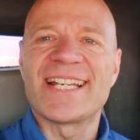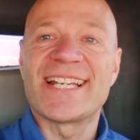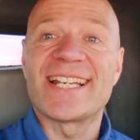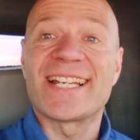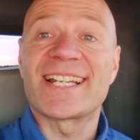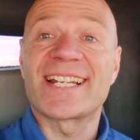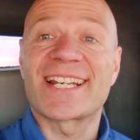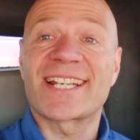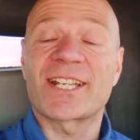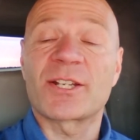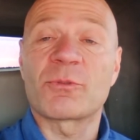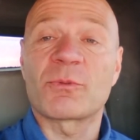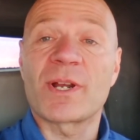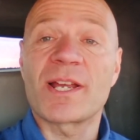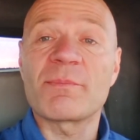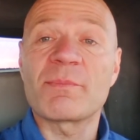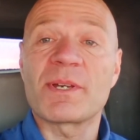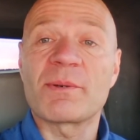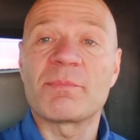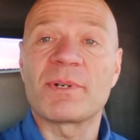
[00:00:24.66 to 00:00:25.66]
and I can
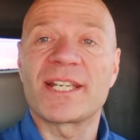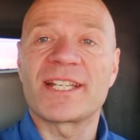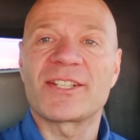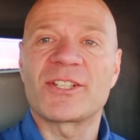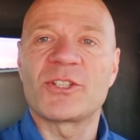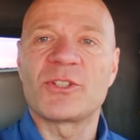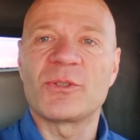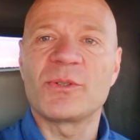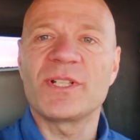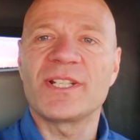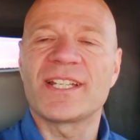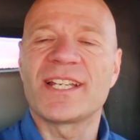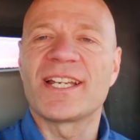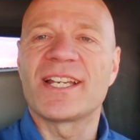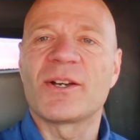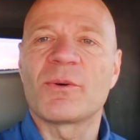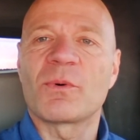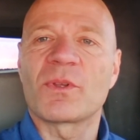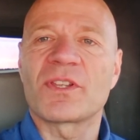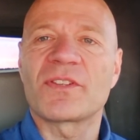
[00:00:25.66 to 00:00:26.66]
ride my bike to do it,
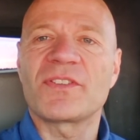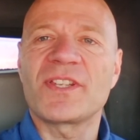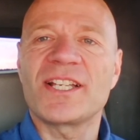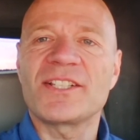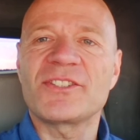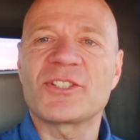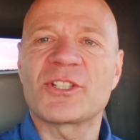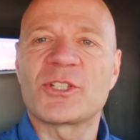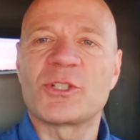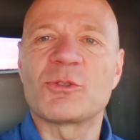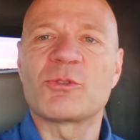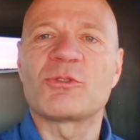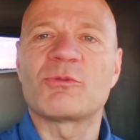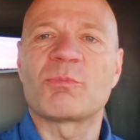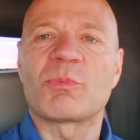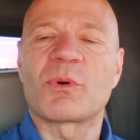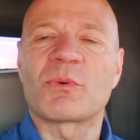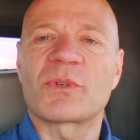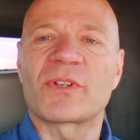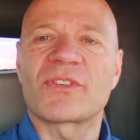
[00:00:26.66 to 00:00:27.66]
well then that's a
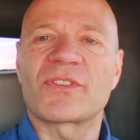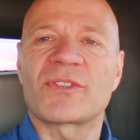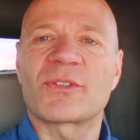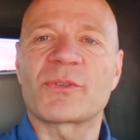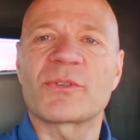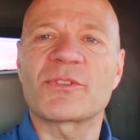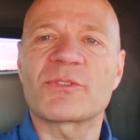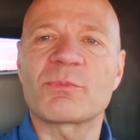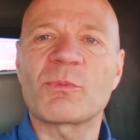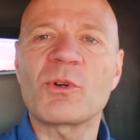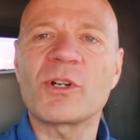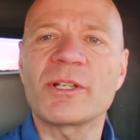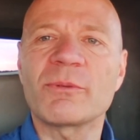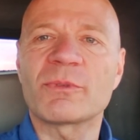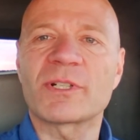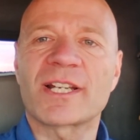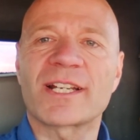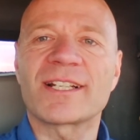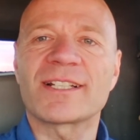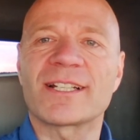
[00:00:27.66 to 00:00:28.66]
huge bonus. So this
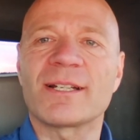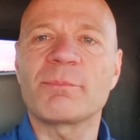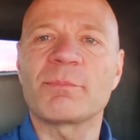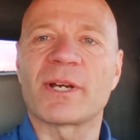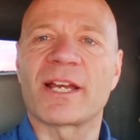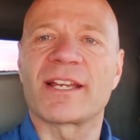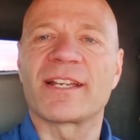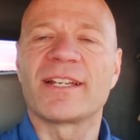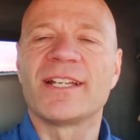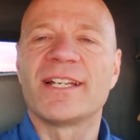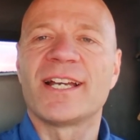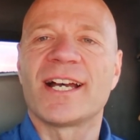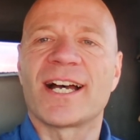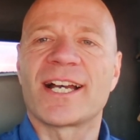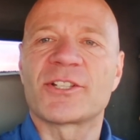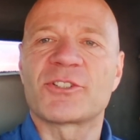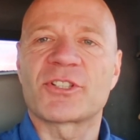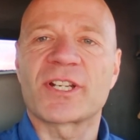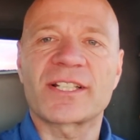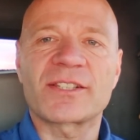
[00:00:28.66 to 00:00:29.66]
morning when I got up, I,
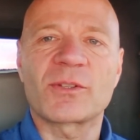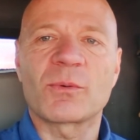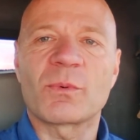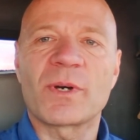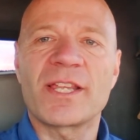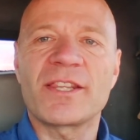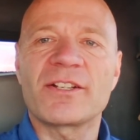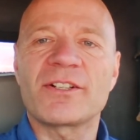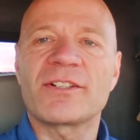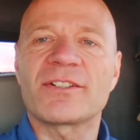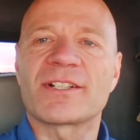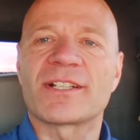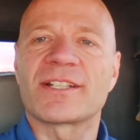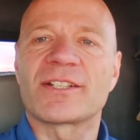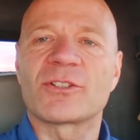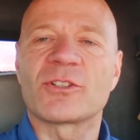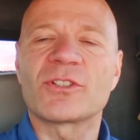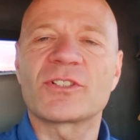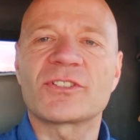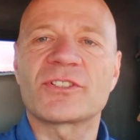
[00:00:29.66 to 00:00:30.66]
I checked the weather
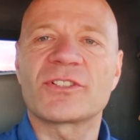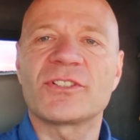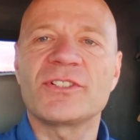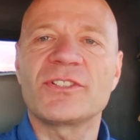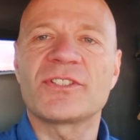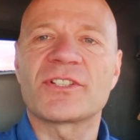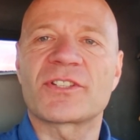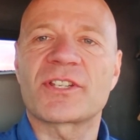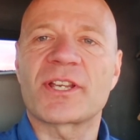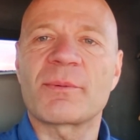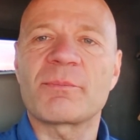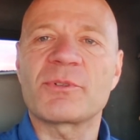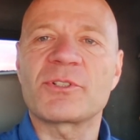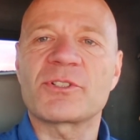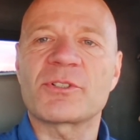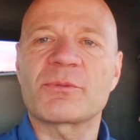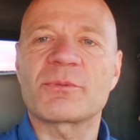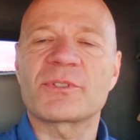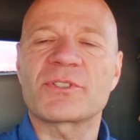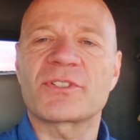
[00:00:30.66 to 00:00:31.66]
and it looked good. The
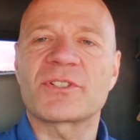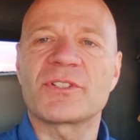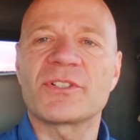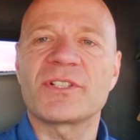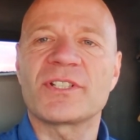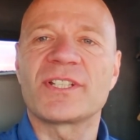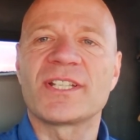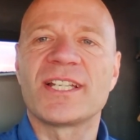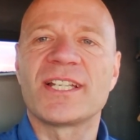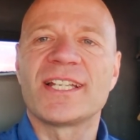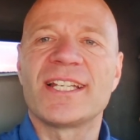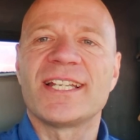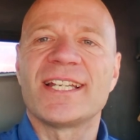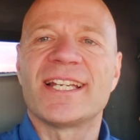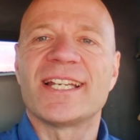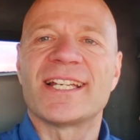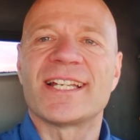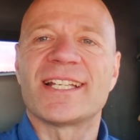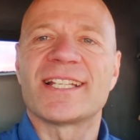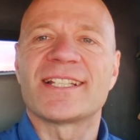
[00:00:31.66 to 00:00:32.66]
temperature was good
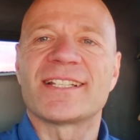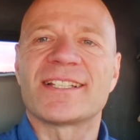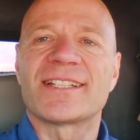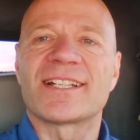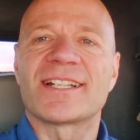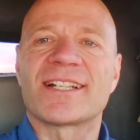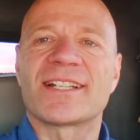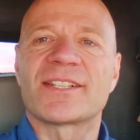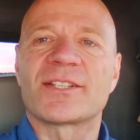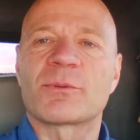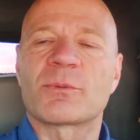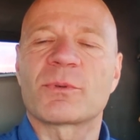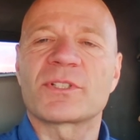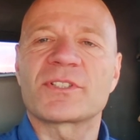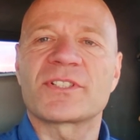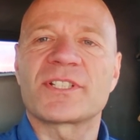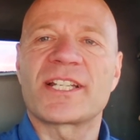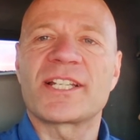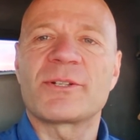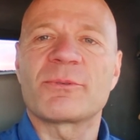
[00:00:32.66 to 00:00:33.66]
and uh, there
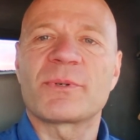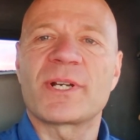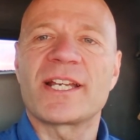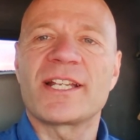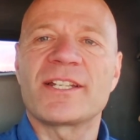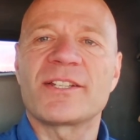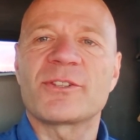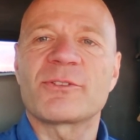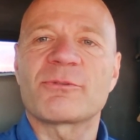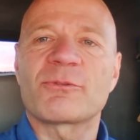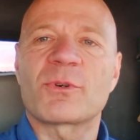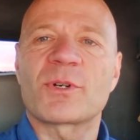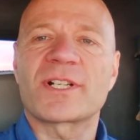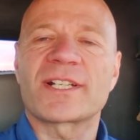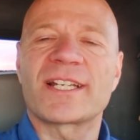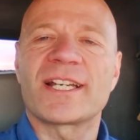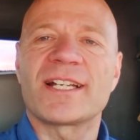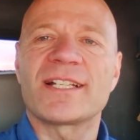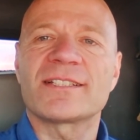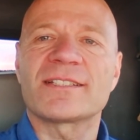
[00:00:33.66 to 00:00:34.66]
wasn't any rain in the
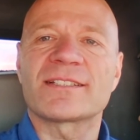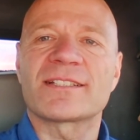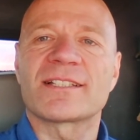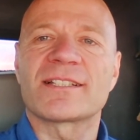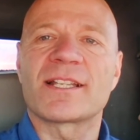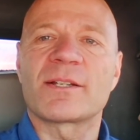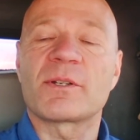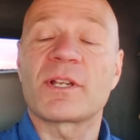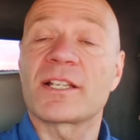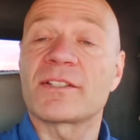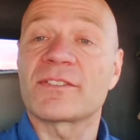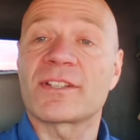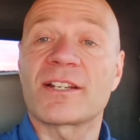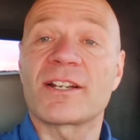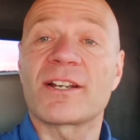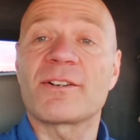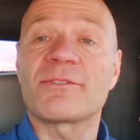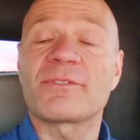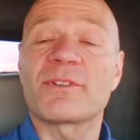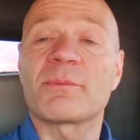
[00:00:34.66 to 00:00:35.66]
forecast. And then I
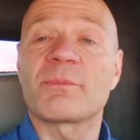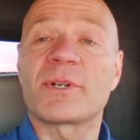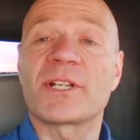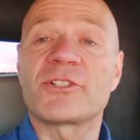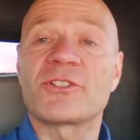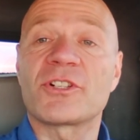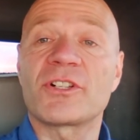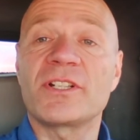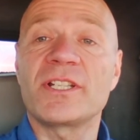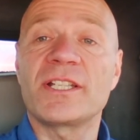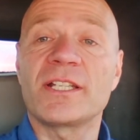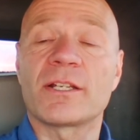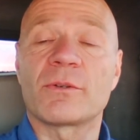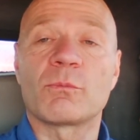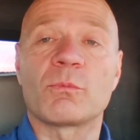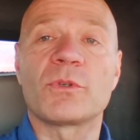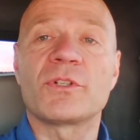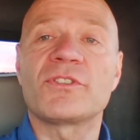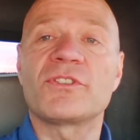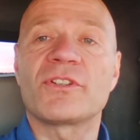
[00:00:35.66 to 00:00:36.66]
set off on my journey
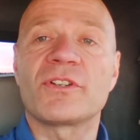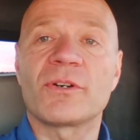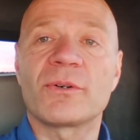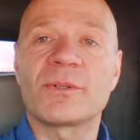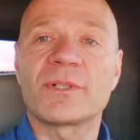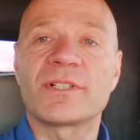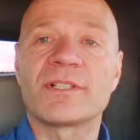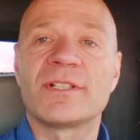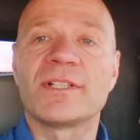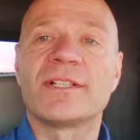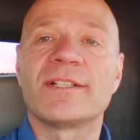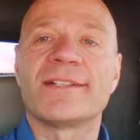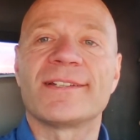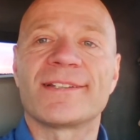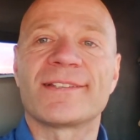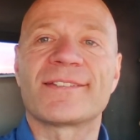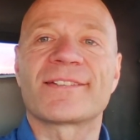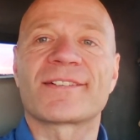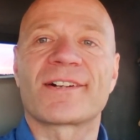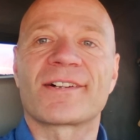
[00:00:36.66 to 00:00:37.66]
and wouldn't you know it,
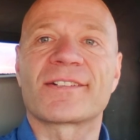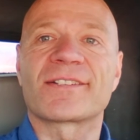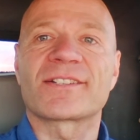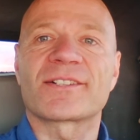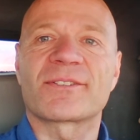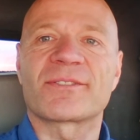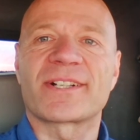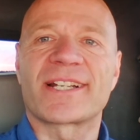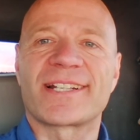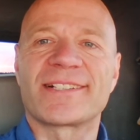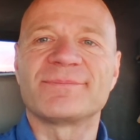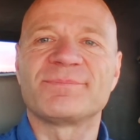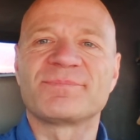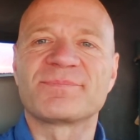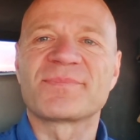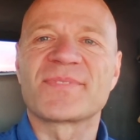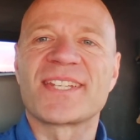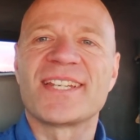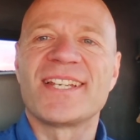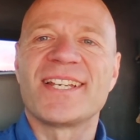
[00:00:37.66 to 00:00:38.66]
it starts to
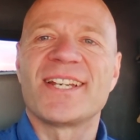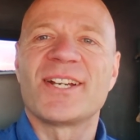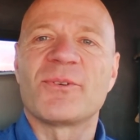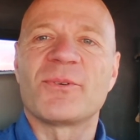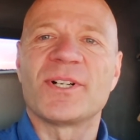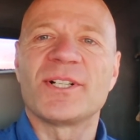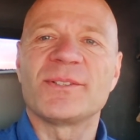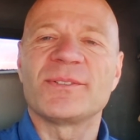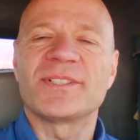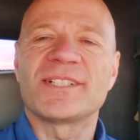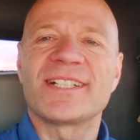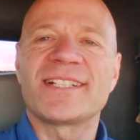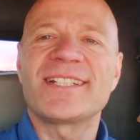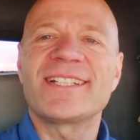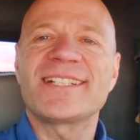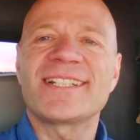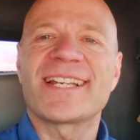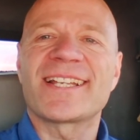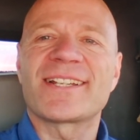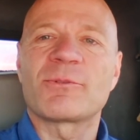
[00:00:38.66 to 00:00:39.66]
rain. Well, I
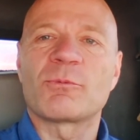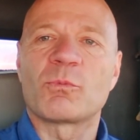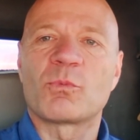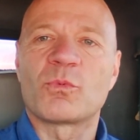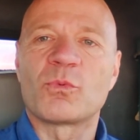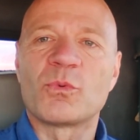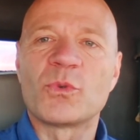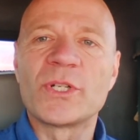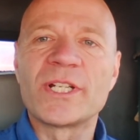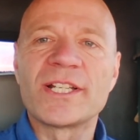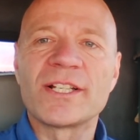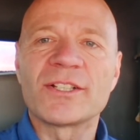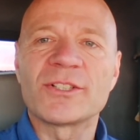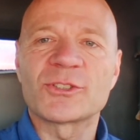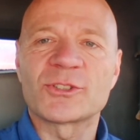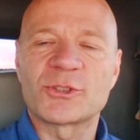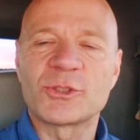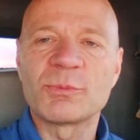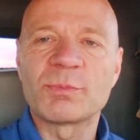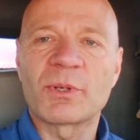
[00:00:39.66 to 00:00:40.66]
didn't get real
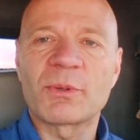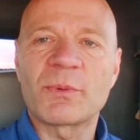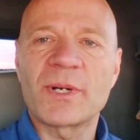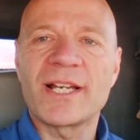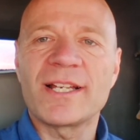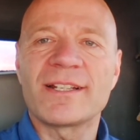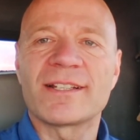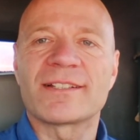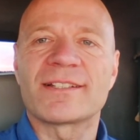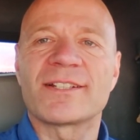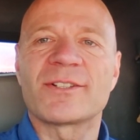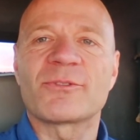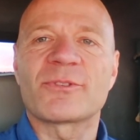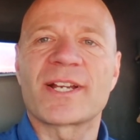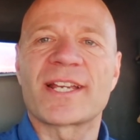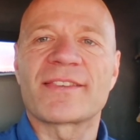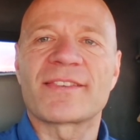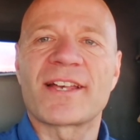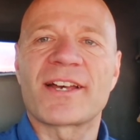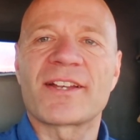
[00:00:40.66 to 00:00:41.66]
super wet. It didn't
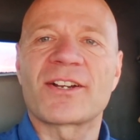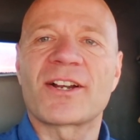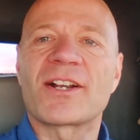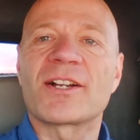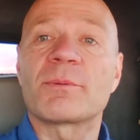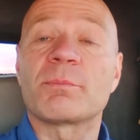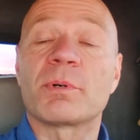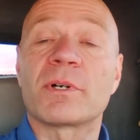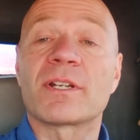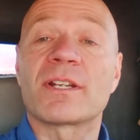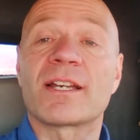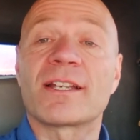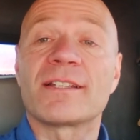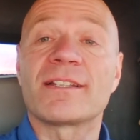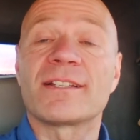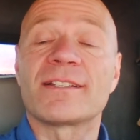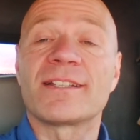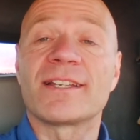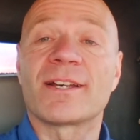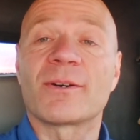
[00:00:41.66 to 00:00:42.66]
rain that hard, but I
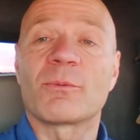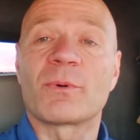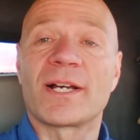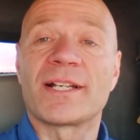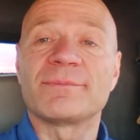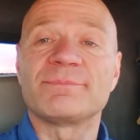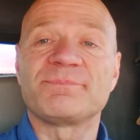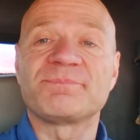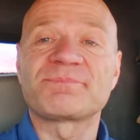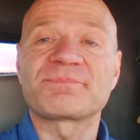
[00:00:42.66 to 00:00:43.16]
did get wet.